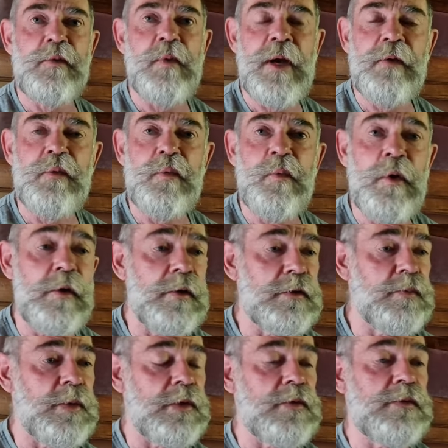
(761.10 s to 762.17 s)
around the world.
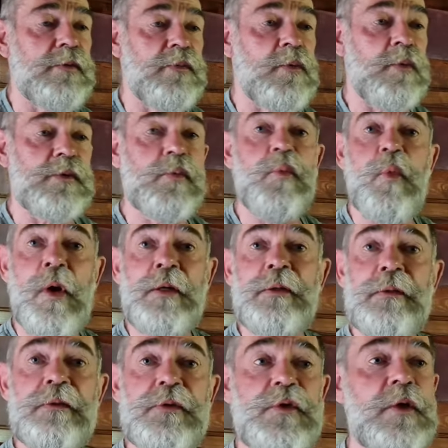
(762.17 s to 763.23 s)
Because, of course,
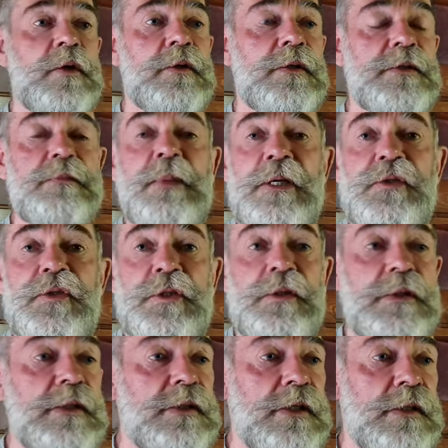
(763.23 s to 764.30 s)
one journalist
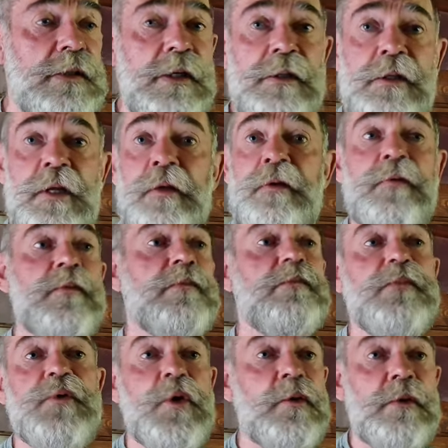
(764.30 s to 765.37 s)
mentioned it, and then another
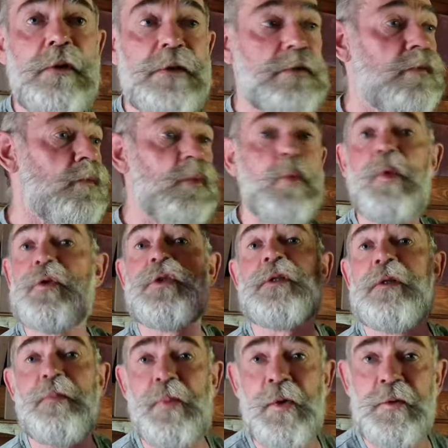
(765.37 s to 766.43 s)
journalist from the
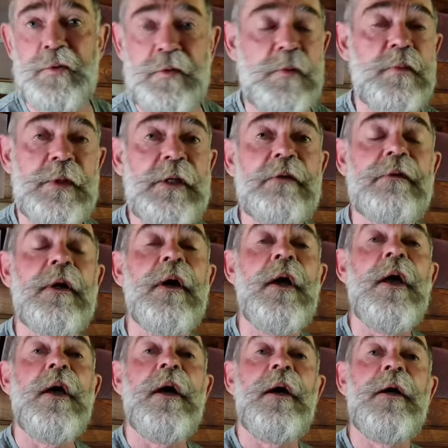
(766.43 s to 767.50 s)
Washington Post or whatever
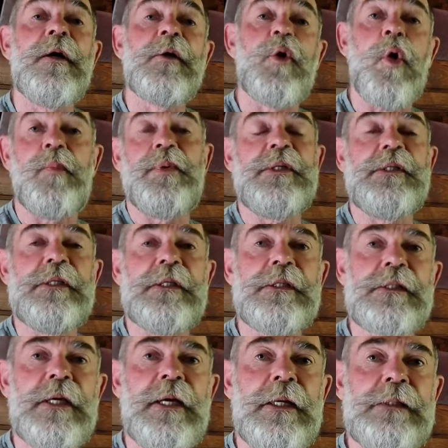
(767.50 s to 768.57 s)
copied it.
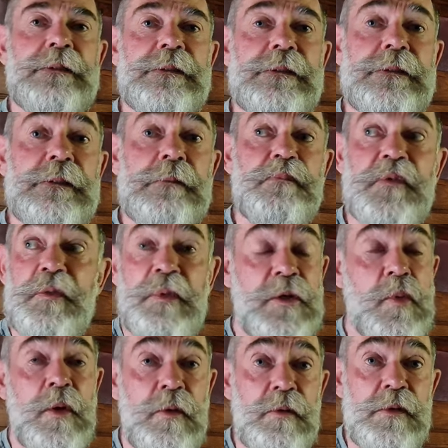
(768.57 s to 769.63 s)
And to be
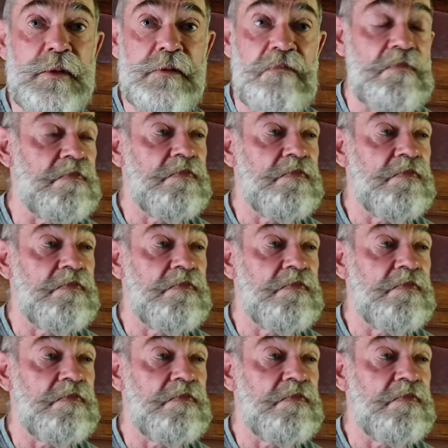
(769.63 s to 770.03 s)
quite honest,